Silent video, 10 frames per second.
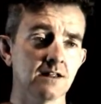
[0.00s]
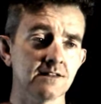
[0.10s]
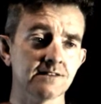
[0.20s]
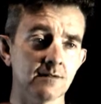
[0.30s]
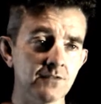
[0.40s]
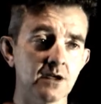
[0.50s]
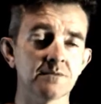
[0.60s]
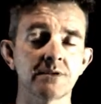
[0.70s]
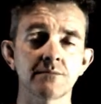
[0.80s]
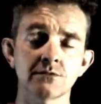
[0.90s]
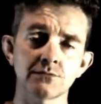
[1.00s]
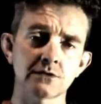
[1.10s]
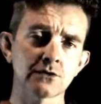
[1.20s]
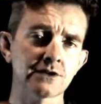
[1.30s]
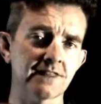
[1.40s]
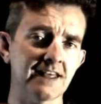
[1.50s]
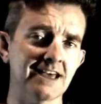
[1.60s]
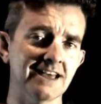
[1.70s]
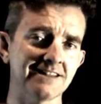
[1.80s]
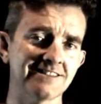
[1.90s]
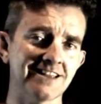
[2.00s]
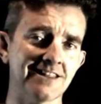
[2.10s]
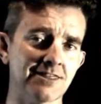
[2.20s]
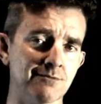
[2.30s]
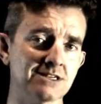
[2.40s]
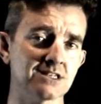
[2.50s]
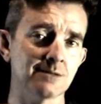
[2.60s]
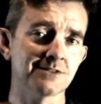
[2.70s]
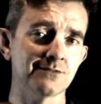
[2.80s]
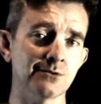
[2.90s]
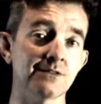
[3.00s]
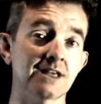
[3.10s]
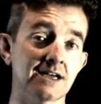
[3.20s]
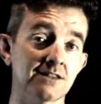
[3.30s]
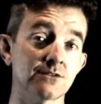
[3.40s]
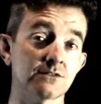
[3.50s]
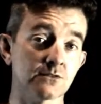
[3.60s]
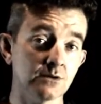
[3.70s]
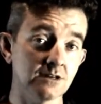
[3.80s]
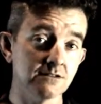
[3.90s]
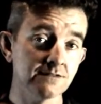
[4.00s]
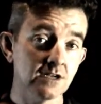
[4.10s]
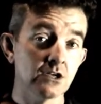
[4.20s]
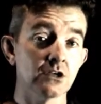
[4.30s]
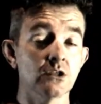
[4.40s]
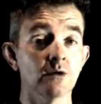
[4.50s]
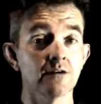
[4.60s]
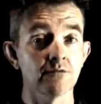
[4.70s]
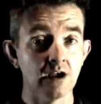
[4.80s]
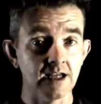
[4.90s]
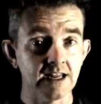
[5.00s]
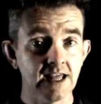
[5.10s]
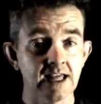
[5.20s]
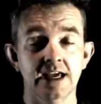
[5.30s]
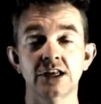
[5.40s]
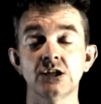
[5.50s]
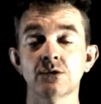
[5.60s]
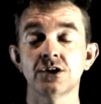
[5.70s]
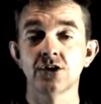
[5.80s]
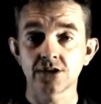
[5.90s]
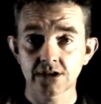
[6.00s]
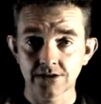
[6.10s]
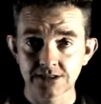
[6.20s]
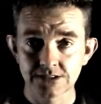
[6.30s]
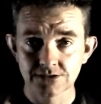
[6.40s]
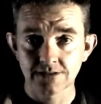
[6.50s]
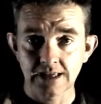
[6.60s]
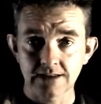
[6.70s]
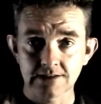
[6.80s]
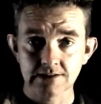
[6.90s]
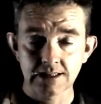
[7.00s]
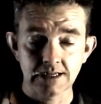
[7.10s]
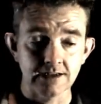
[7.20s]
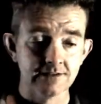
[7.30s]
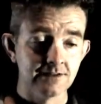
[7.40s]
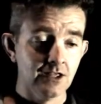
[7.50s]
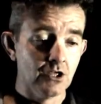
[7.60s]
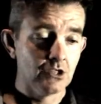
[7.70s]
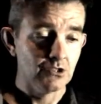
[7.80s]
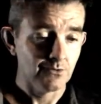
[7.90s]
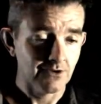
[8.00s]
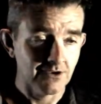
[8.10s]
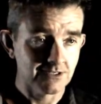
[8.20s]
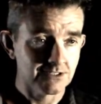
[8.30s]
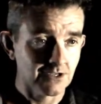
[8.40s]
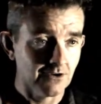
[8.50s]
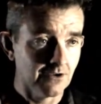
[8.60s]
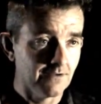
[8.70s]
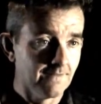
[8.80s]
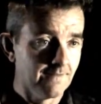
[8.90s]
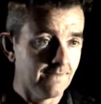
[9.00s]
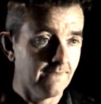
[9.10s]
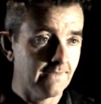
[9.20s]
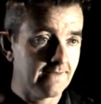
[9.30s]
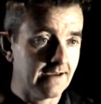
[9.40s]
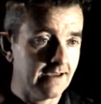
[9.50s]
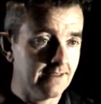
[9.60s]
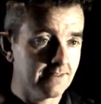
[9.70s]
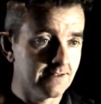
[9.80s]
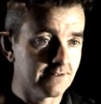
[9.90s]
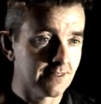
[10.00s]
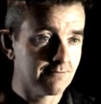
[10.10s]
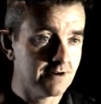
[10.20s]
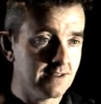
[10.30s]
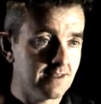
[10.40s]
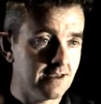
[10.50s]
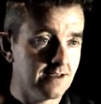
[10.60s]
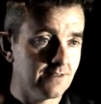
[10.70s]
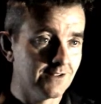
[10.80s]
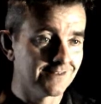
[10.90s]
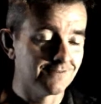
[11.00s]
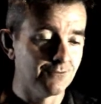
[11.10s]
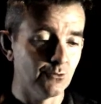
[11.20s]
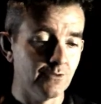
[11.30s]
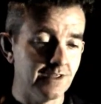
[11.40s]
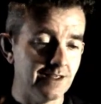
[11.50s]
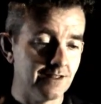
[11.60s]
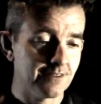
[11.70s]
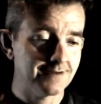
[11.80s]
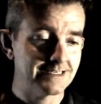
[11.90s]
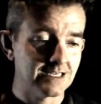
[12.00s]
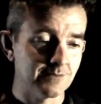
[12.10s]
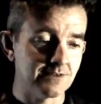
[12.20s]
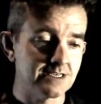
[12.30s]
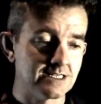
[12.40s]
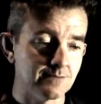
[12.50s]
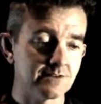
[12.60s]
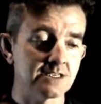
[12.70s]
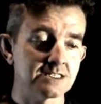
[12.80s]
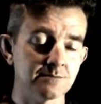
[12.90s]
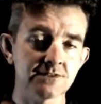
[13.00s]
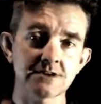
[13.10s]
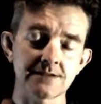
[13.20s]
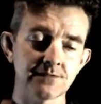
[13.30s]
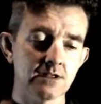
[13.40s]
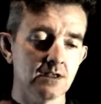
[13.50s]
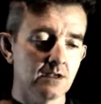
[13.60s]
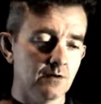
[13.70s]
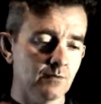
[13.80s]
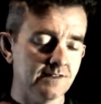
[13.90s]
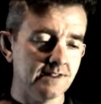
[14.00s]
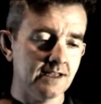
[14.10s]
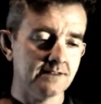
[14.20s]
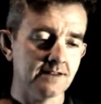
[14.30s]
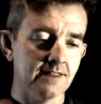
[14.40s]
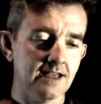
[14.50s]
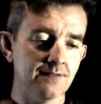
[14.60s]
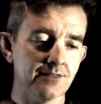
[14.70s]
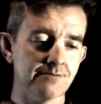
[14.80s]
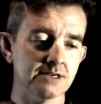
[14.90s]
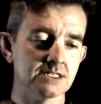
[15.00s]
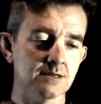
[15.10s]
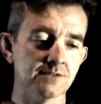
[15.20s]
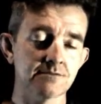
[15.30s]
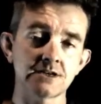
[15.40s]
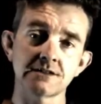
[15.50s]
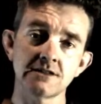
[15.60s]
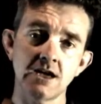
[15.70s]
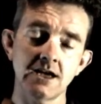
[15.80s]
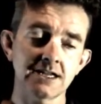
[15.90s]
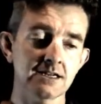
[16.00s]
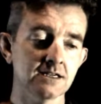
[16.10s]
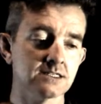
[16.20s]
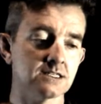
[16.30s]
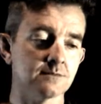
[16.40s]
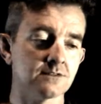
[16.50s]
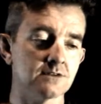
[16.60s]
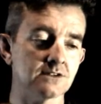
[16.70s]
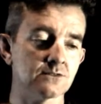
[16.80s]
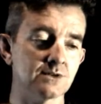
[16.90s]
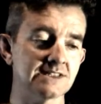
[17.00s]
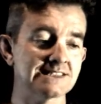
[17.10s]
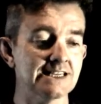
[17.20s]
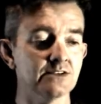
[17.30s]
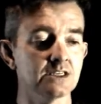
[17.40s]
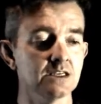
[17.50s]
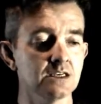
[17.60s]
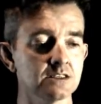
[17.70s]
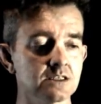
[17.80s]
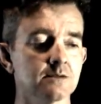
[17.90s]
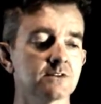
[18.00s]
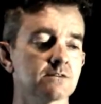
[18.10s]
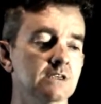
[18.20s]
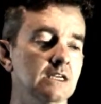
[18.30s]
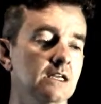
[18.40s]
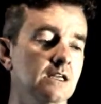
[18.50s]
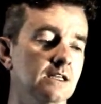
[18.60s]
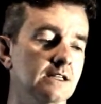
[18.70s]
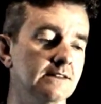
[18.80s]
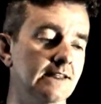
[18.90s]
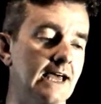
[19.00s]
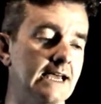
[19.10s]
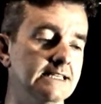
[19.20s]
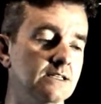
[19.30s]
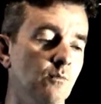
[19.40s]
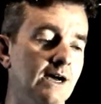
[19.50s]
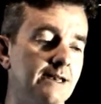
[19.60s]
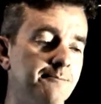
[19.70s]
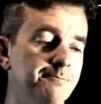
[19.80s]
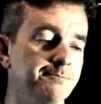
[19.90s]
sometimes people would look at that and say 3 times 4, the answer is 12, you are right. And you are not going to do that in this class. You are going to go, okay, there's a 3 there, there's a 4 there, 3 times 3 times 3 times 3. What's the answer to that? 3 times 3 is 9, times 3 is 27, times 3 is 81.